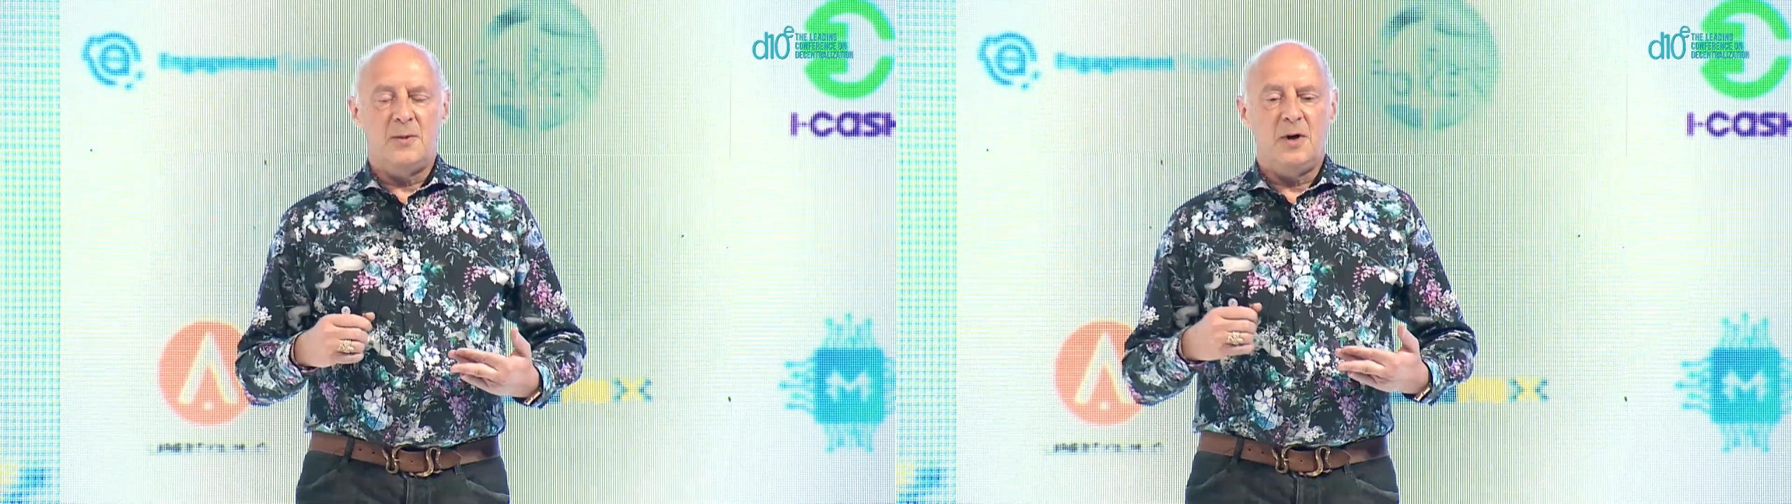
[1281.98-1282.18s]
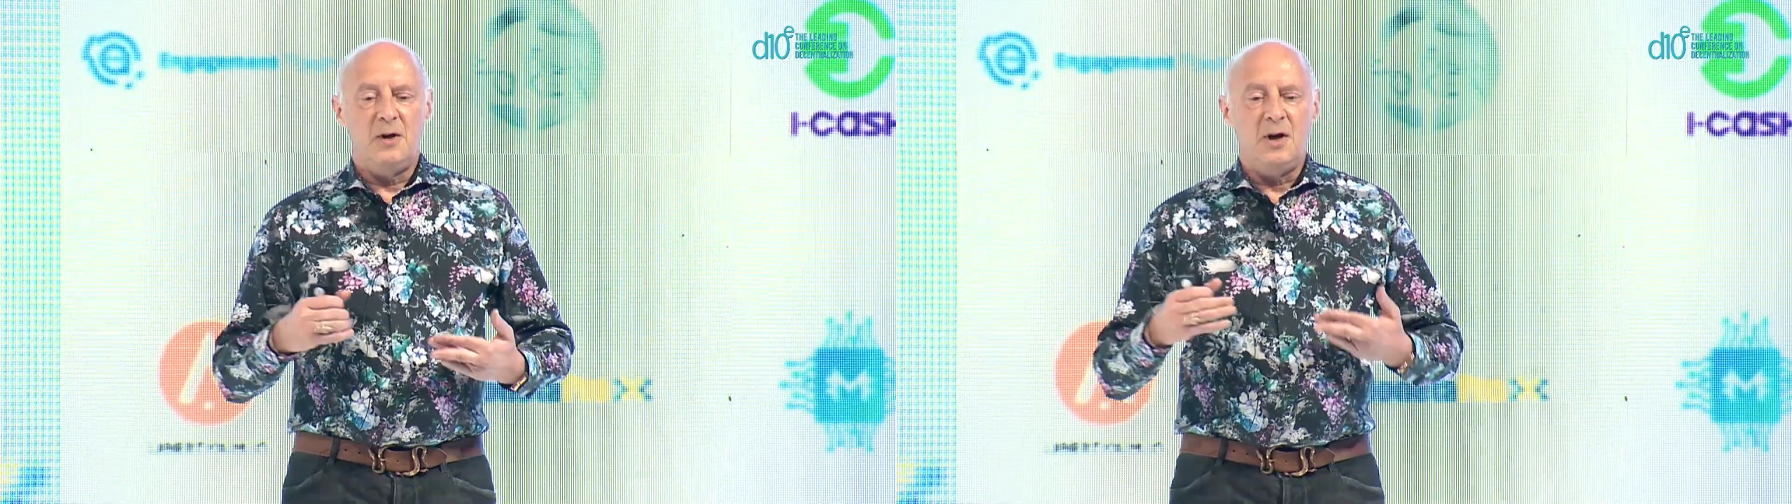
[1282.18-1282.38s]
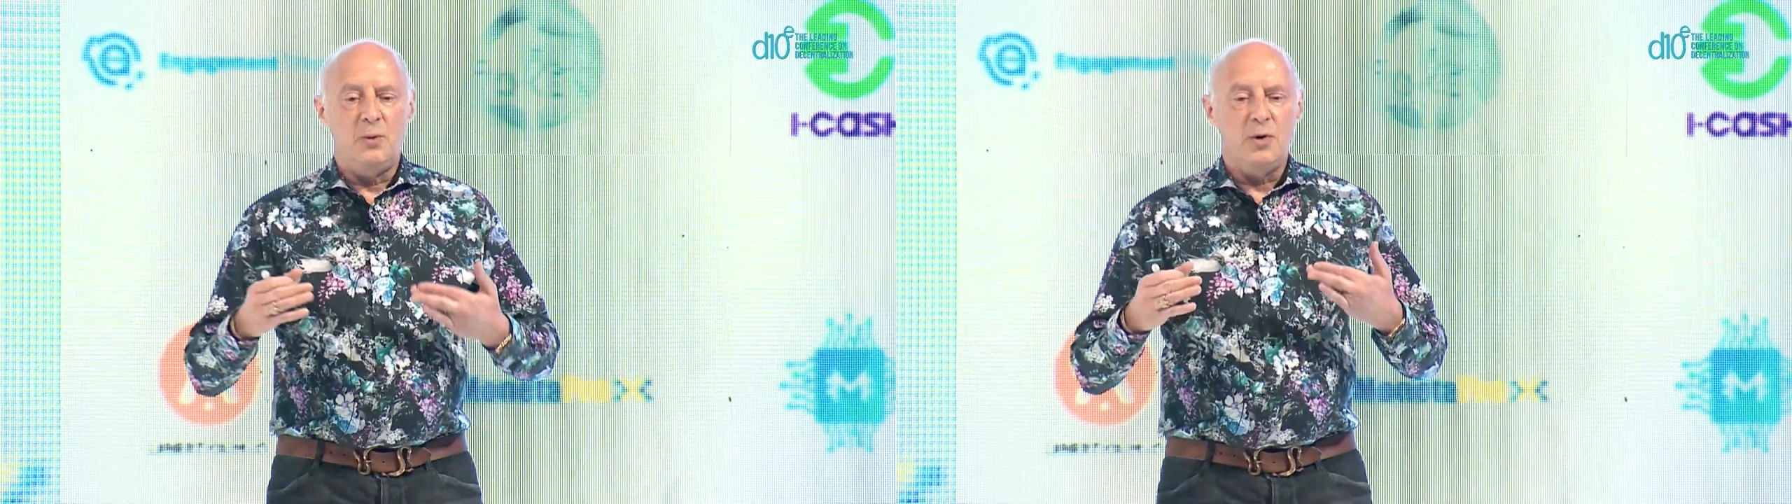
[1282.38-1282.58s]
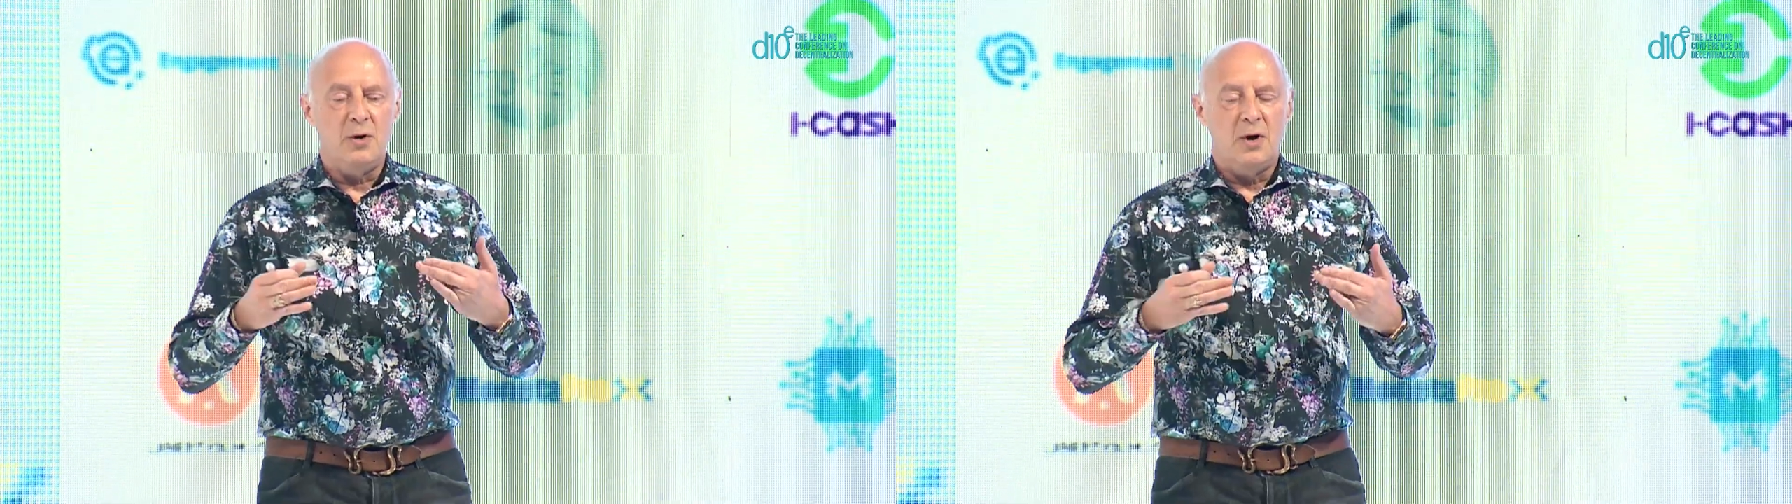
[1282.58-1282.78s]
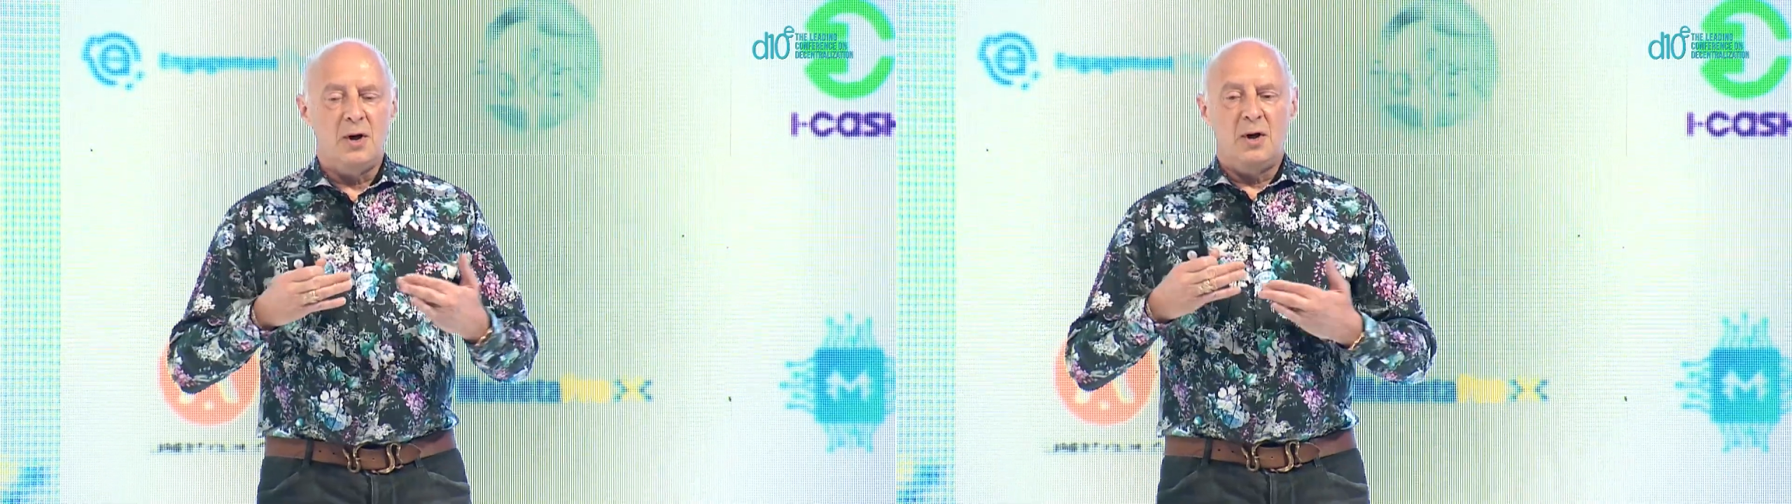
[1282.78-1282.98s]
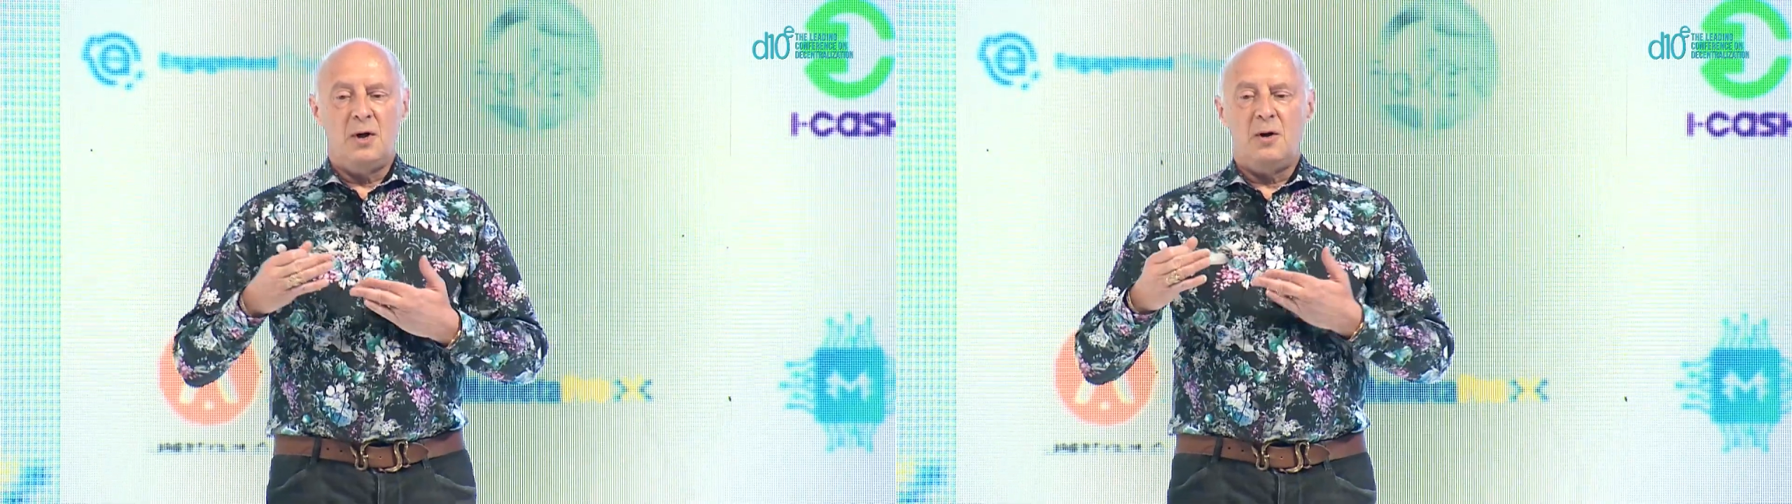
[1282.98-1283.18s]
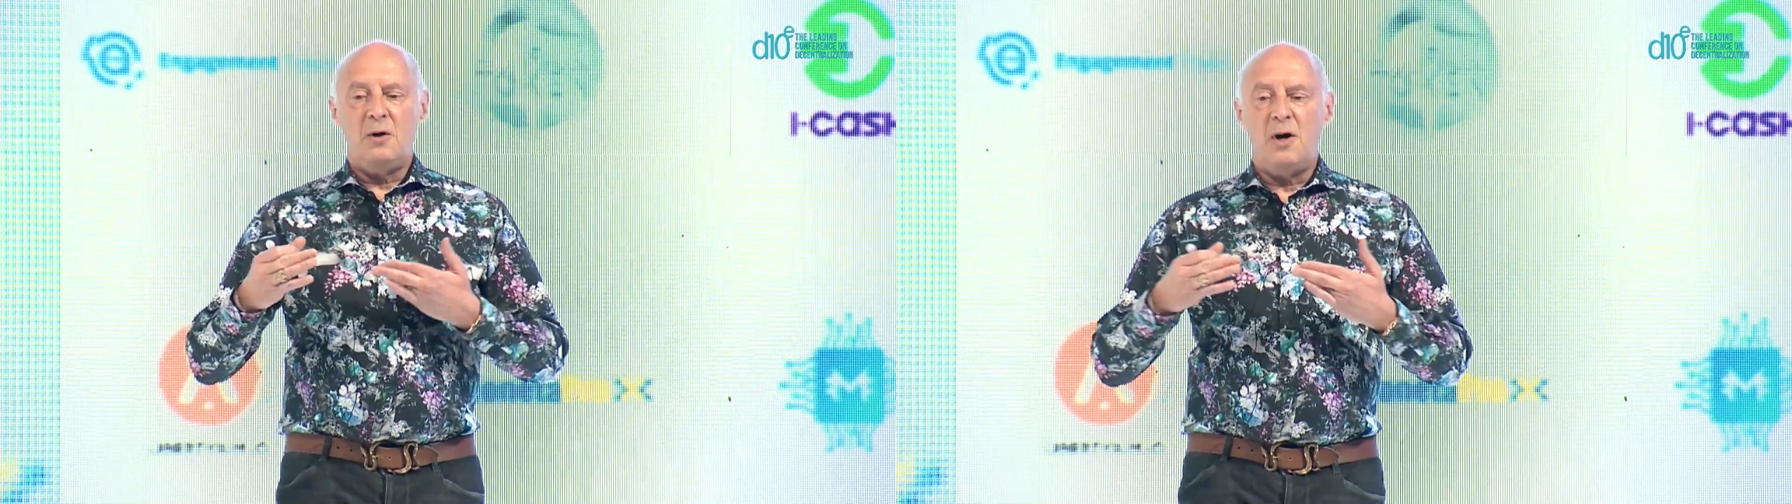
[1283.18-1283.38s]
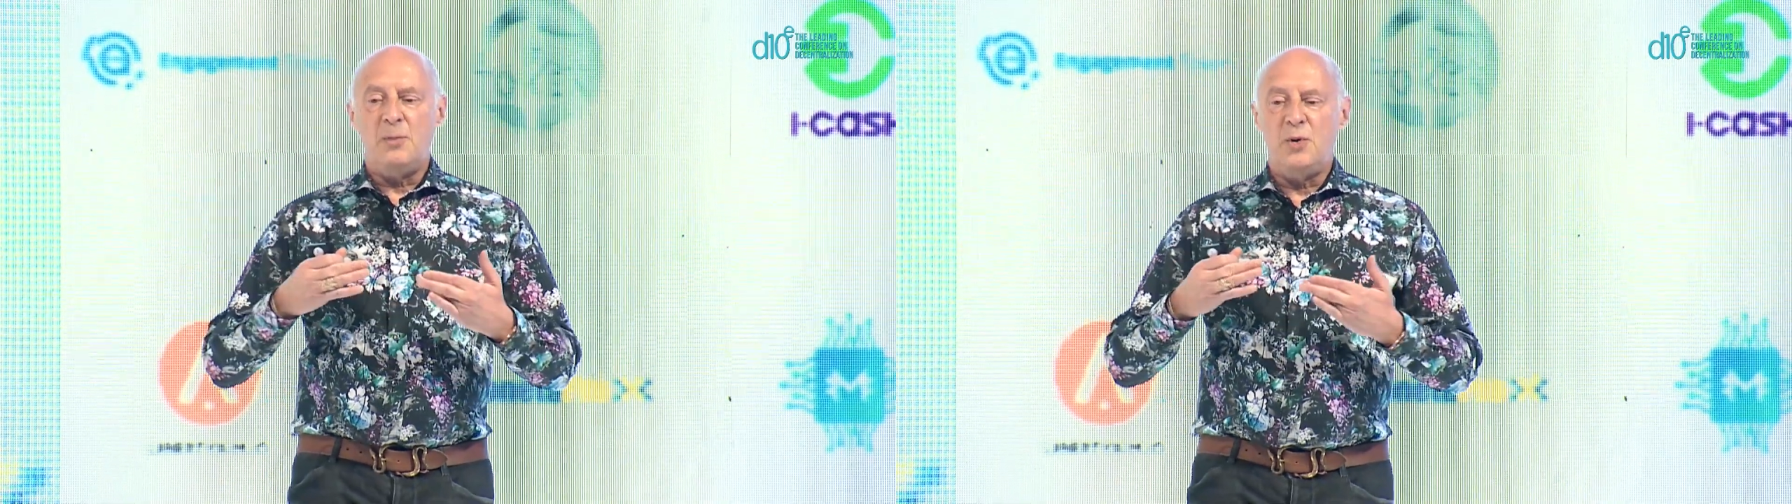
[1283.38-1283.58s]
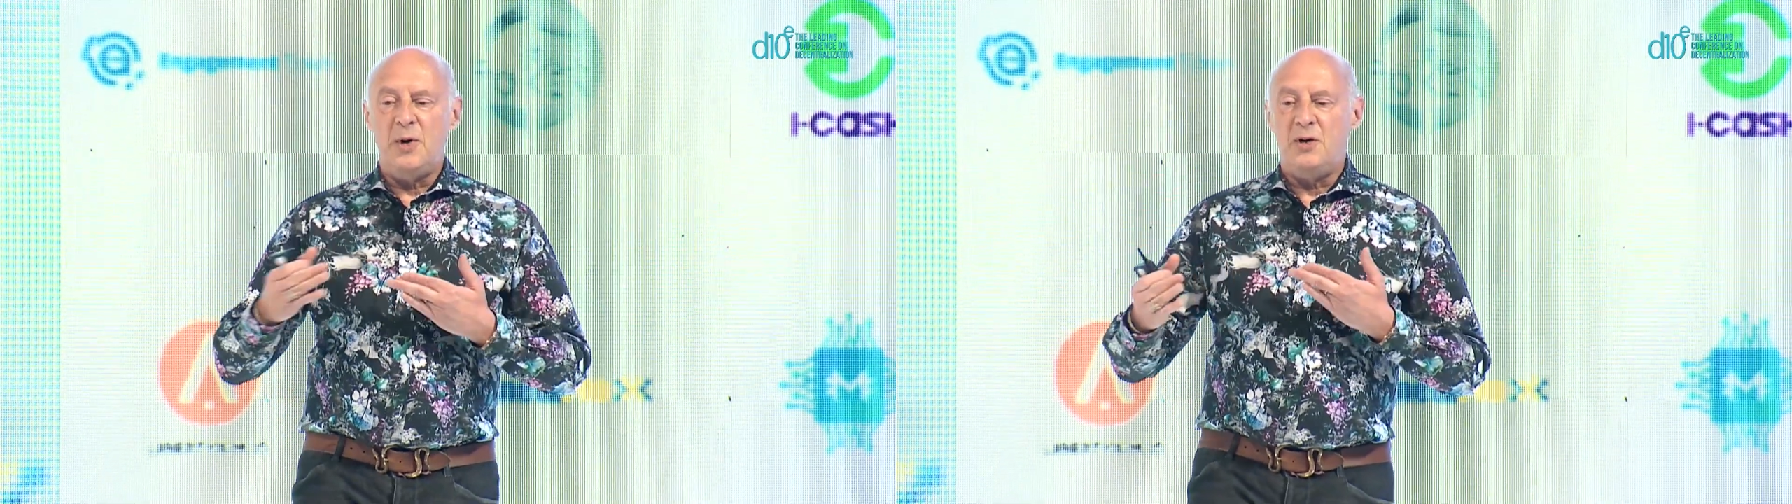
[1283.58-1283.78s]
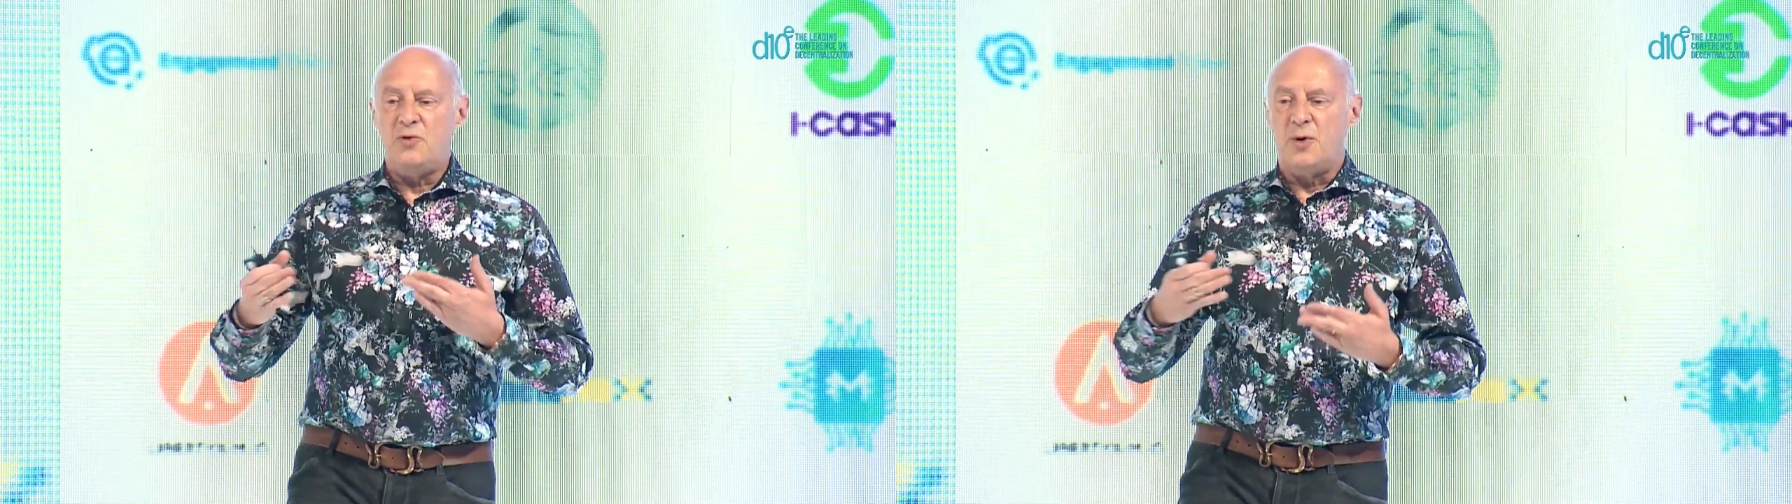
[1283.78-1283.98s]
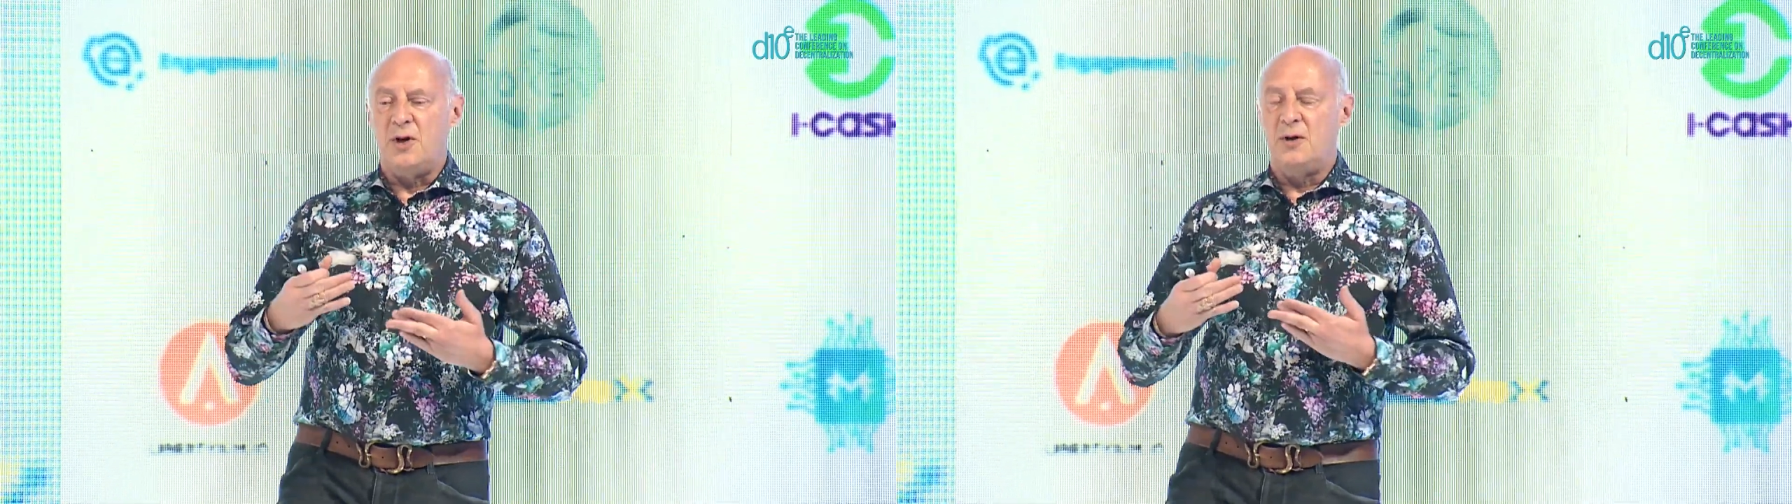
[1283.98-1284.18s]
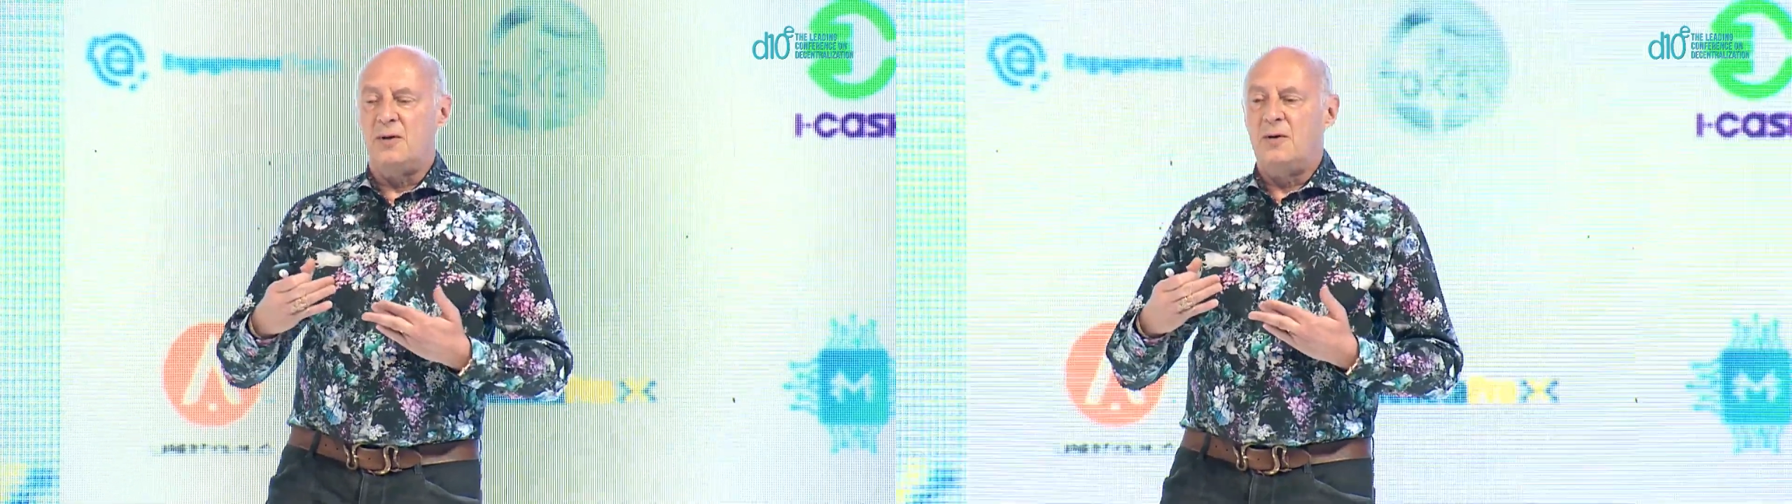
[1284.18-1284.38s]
And they were complementary.